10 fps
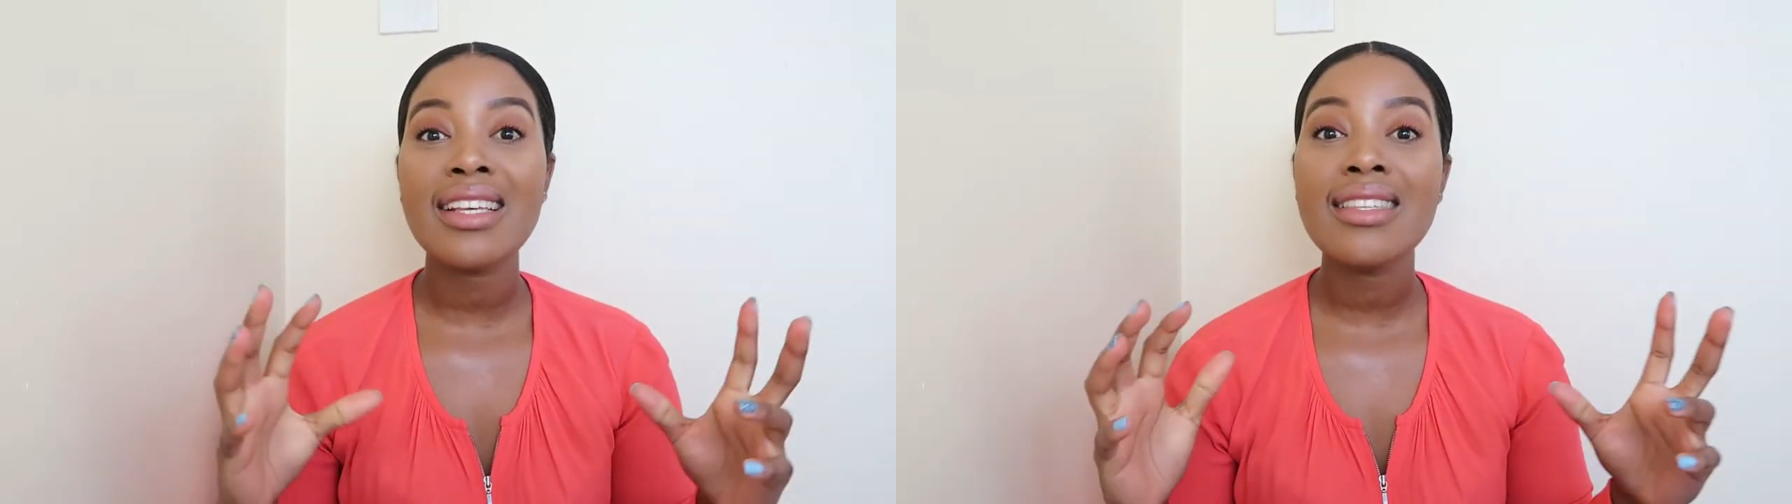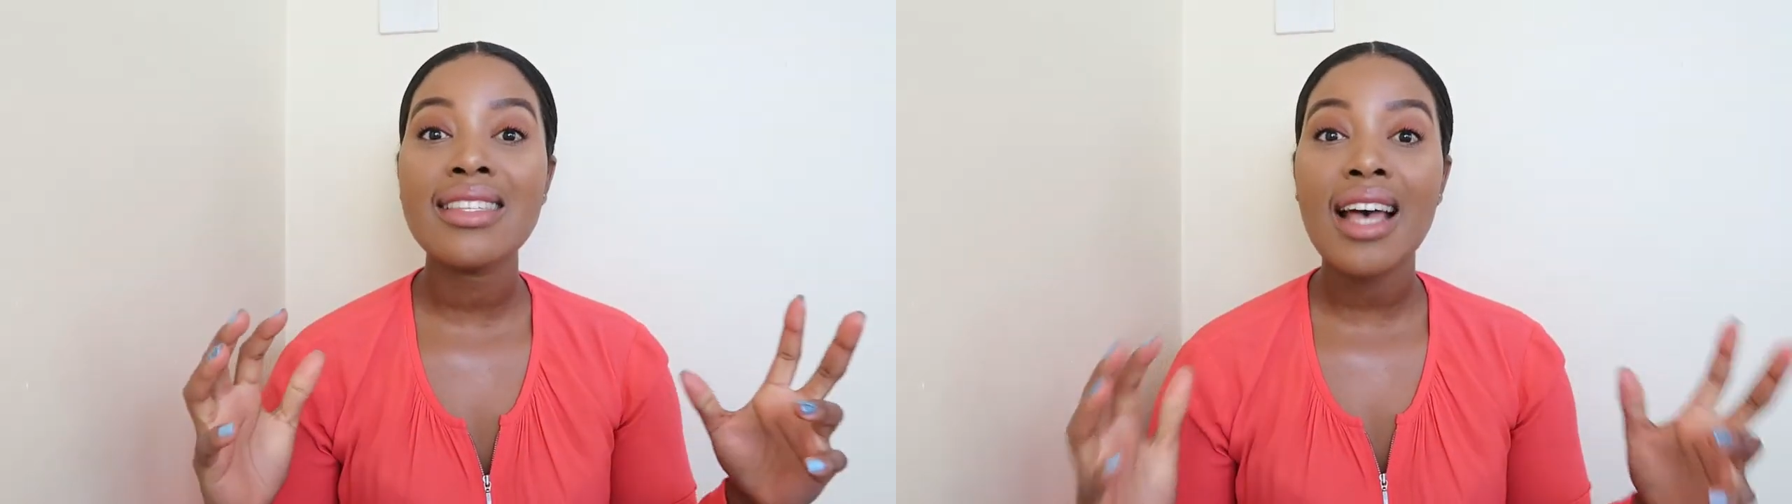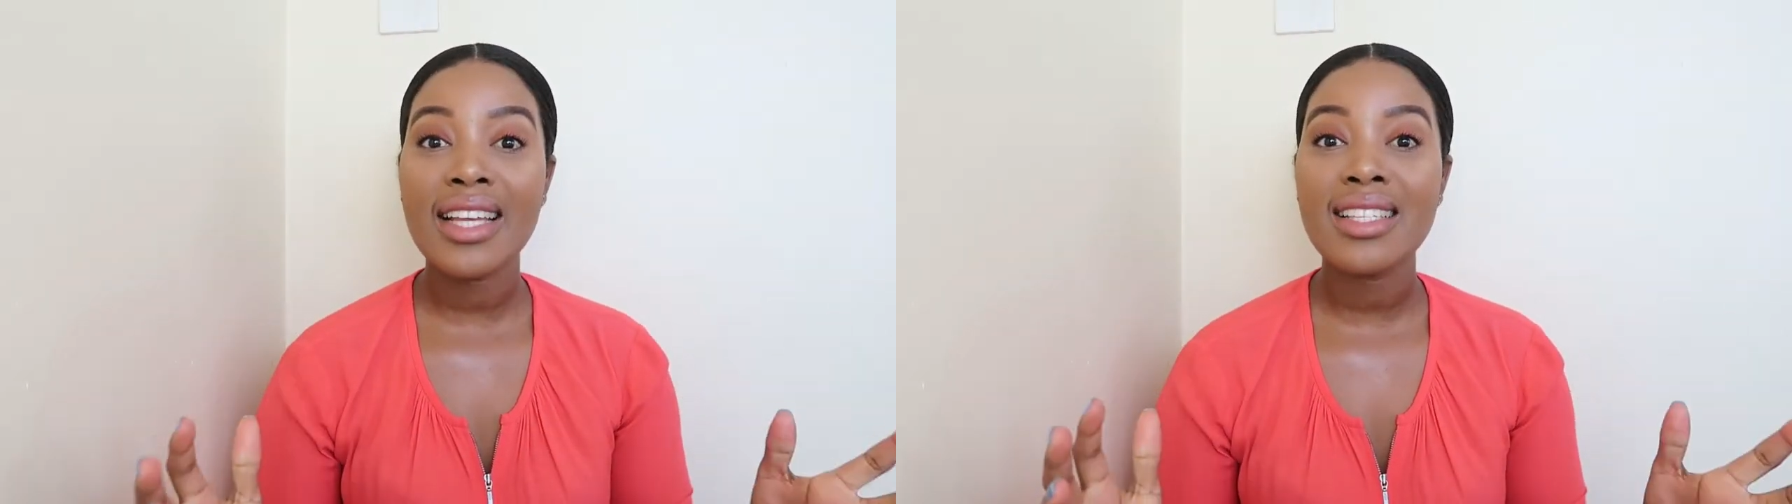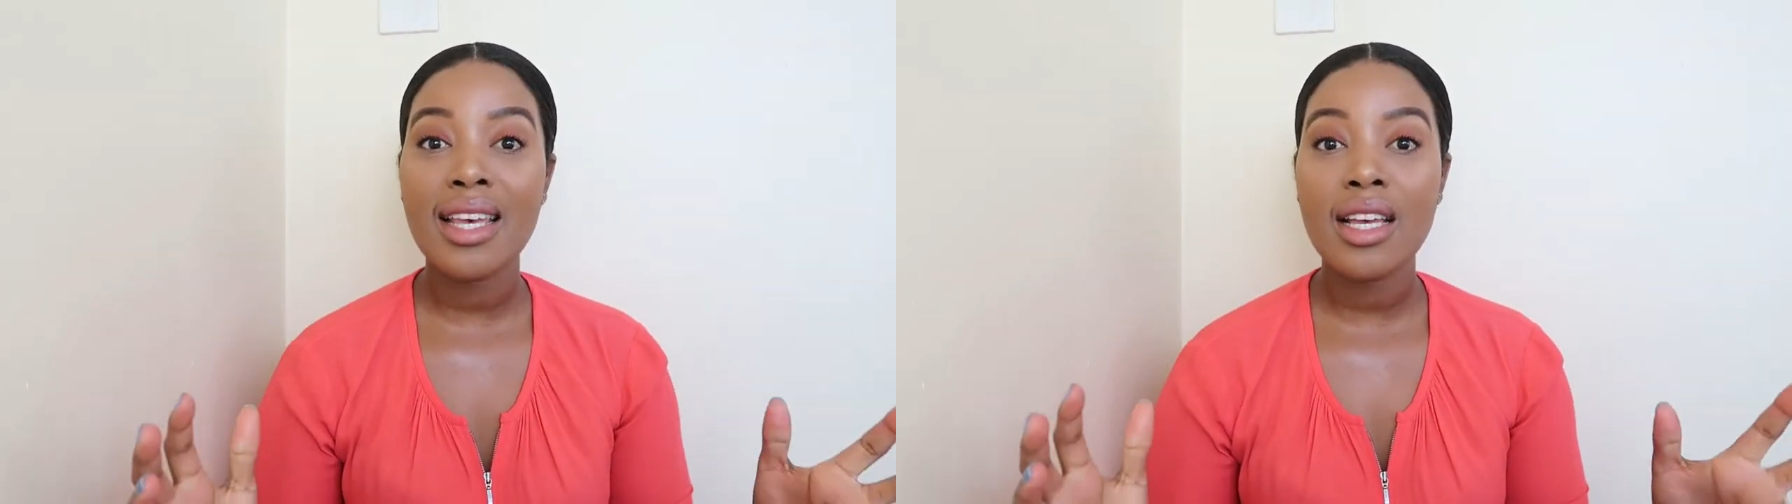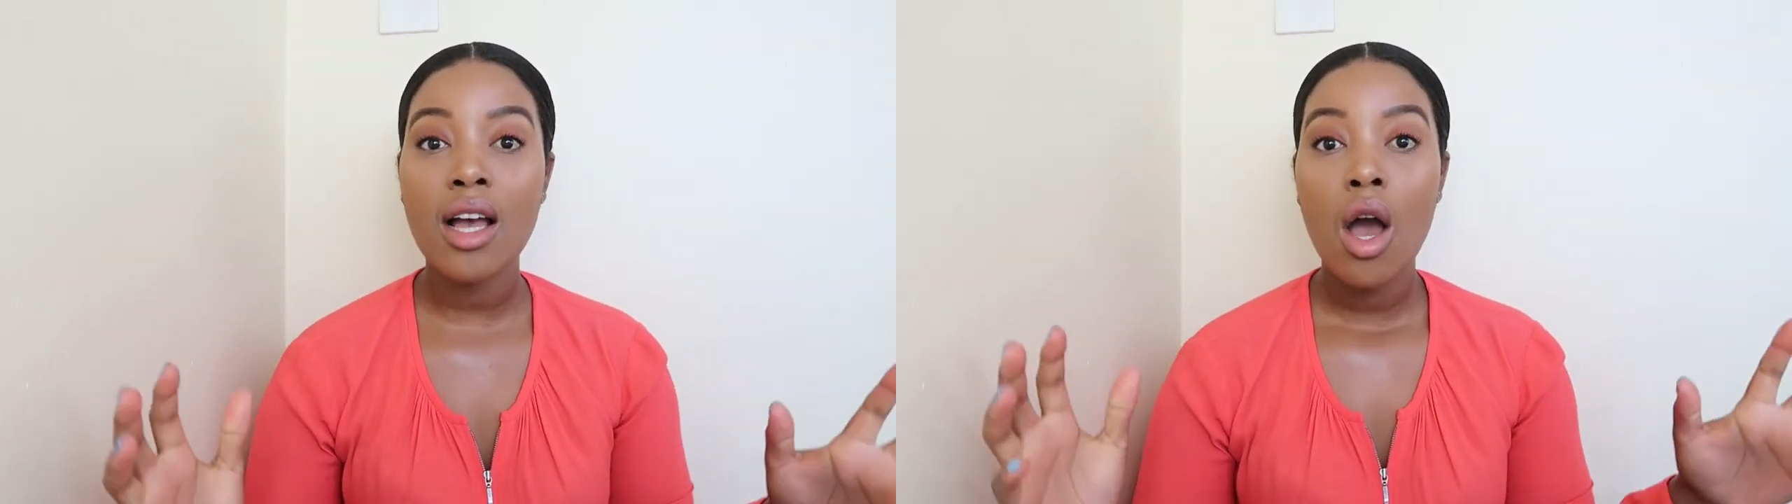
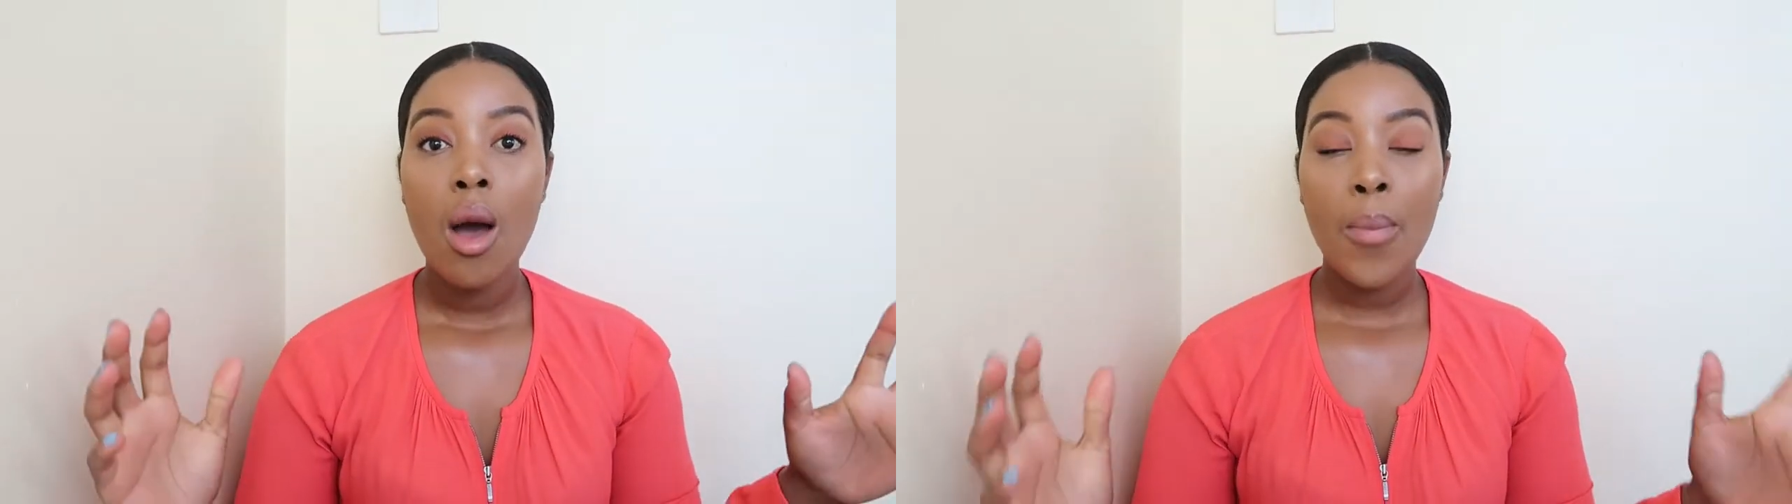exciting